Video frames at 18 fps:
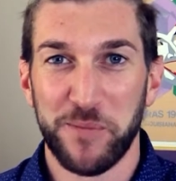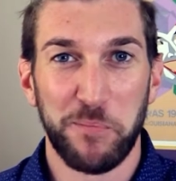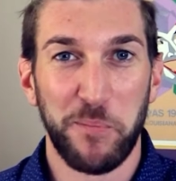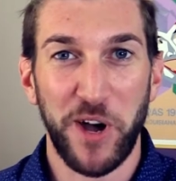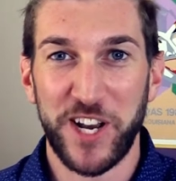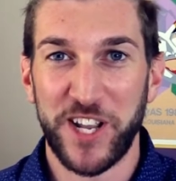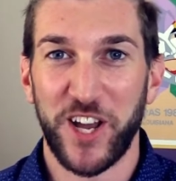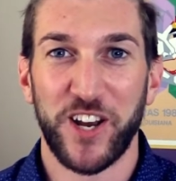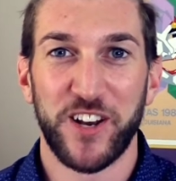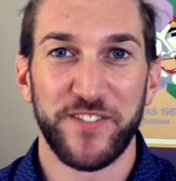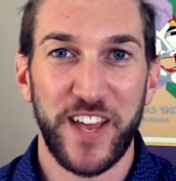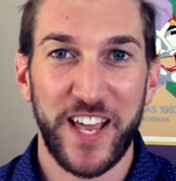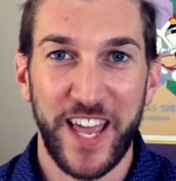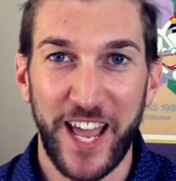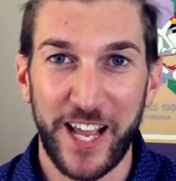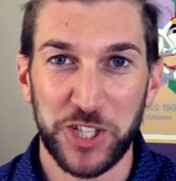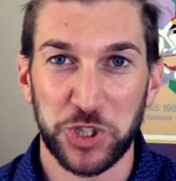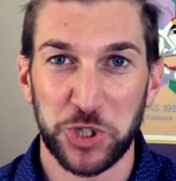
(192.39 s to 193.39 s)
money on a
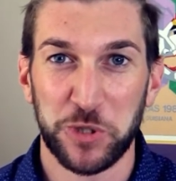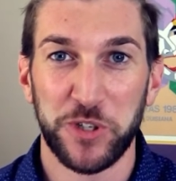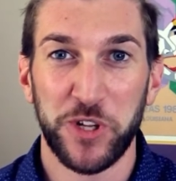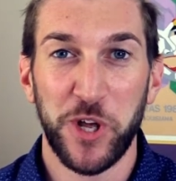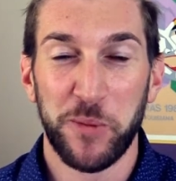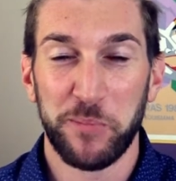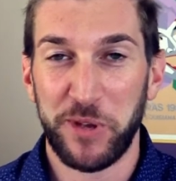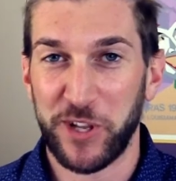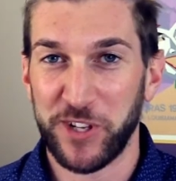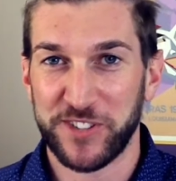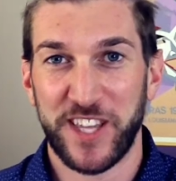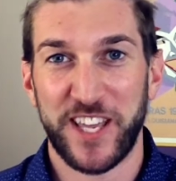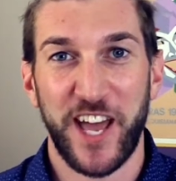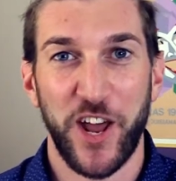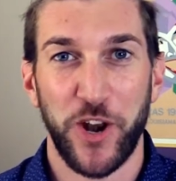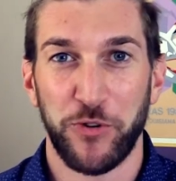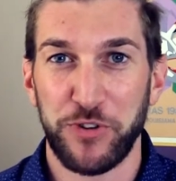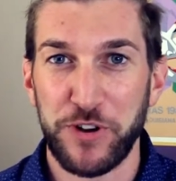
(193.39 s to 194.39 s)
vacation because they
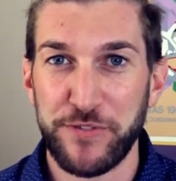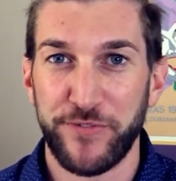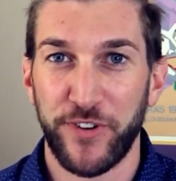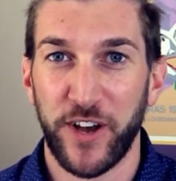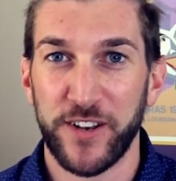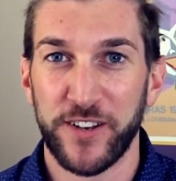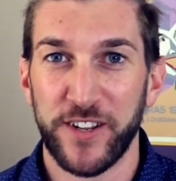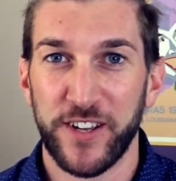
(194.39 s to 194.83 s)
got a refund.